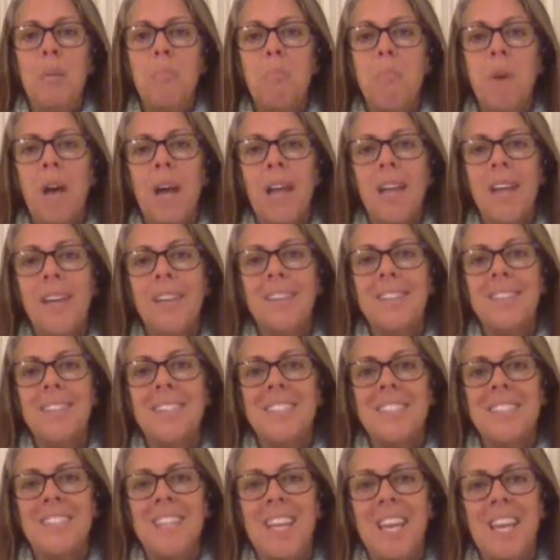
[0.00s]
might
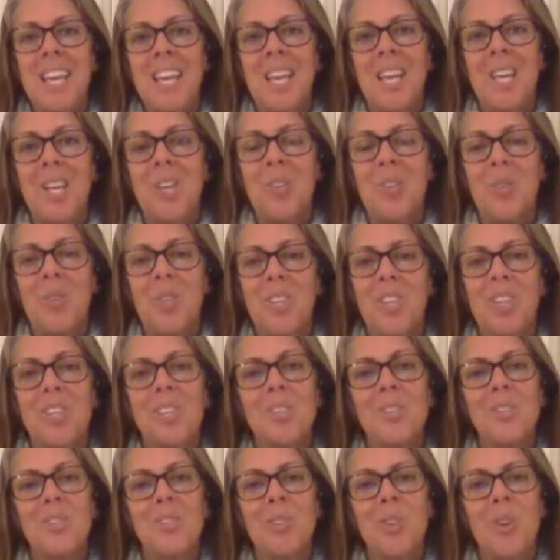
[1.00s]
stay with
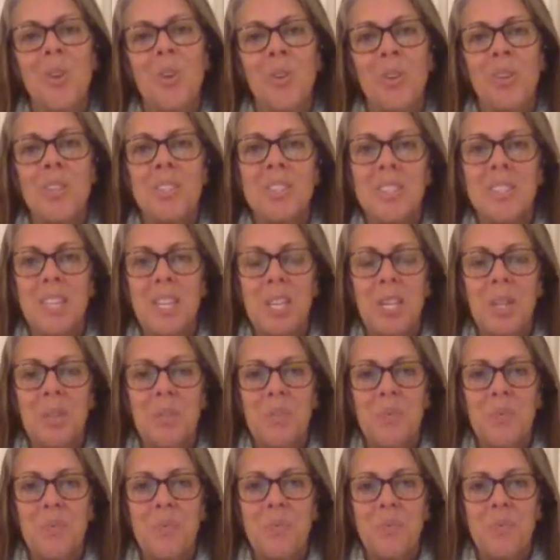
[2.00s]
this
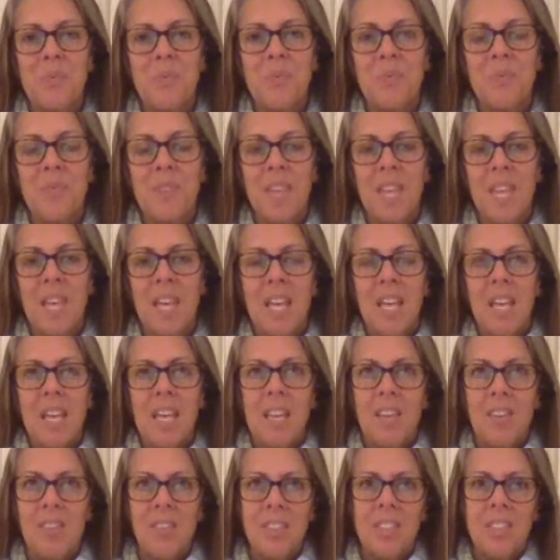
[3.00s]
noticing.
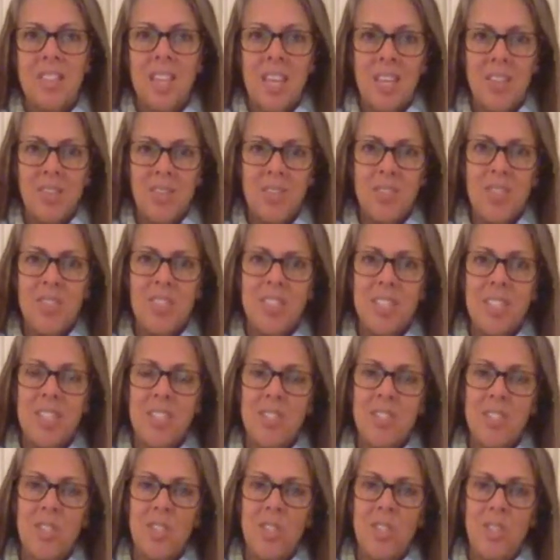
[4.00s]
If it's interesting
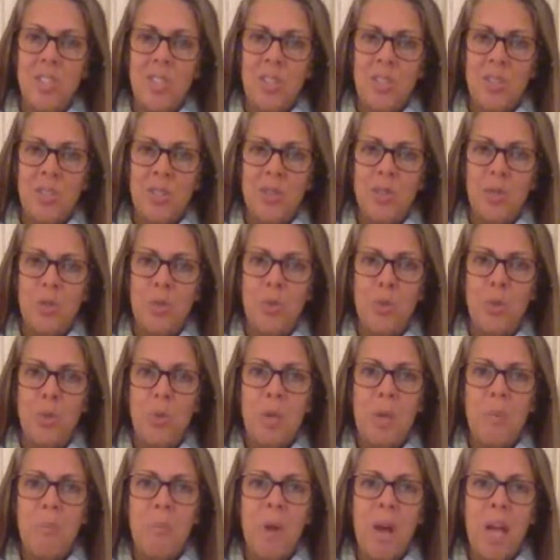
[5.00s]
to you,
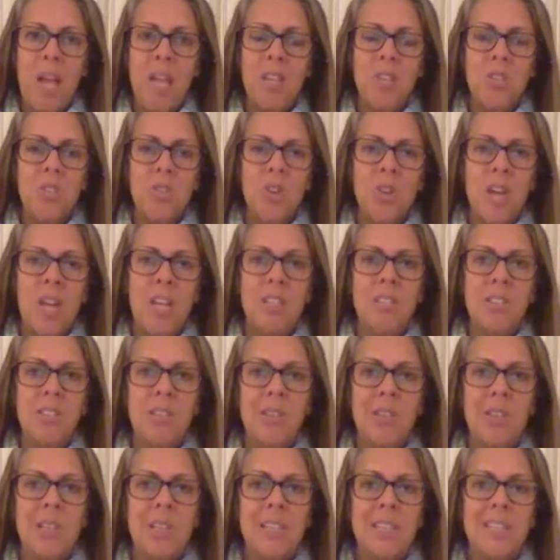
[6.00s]
we might try
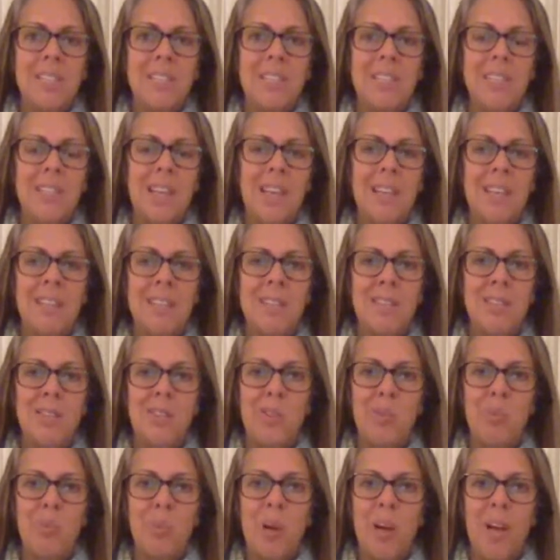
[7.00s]
to extend
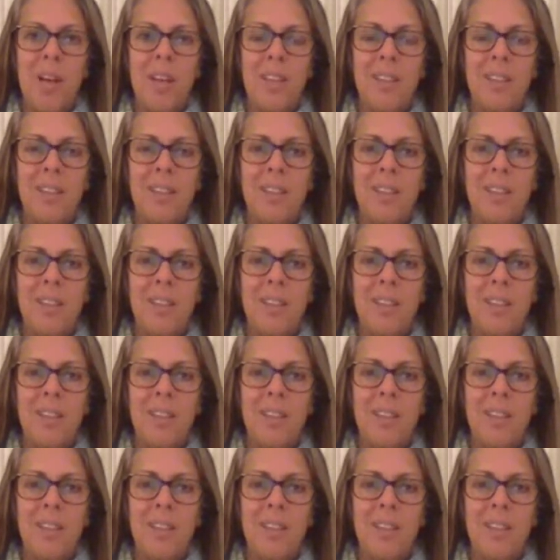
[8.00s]
the breath.